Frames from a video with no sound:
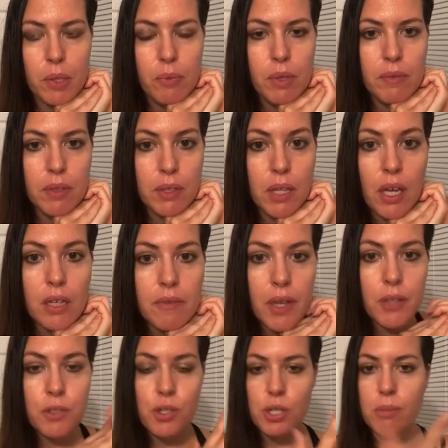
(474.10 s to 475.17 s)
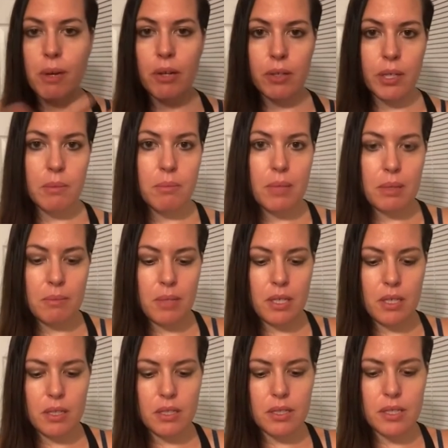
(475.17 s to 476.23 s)
we have a lot of energy about commitment
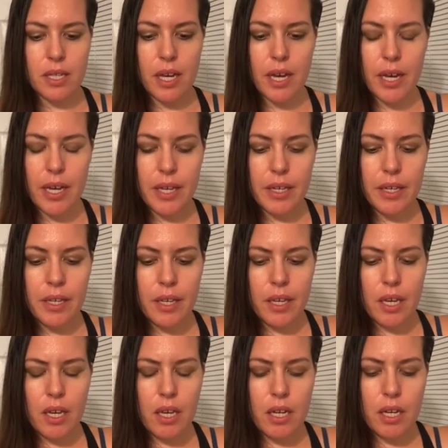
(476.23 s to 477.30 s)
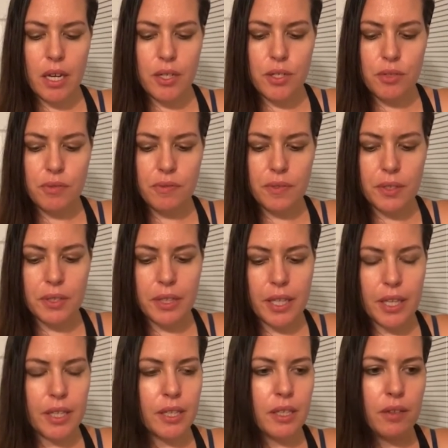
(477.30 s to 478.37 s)
in the sky. And I do feel
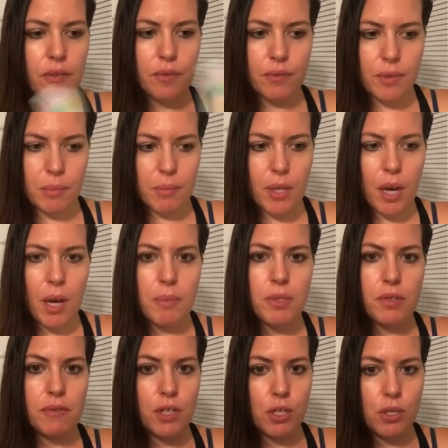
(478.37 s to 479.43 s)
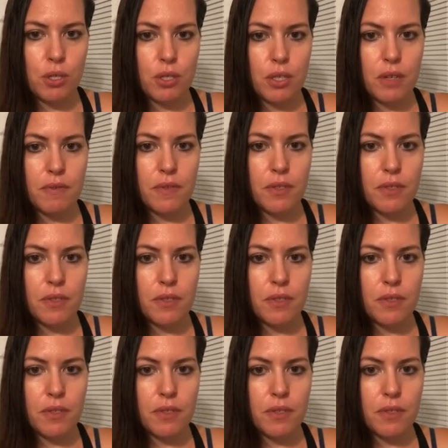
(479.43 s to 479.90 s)
like from the observations I've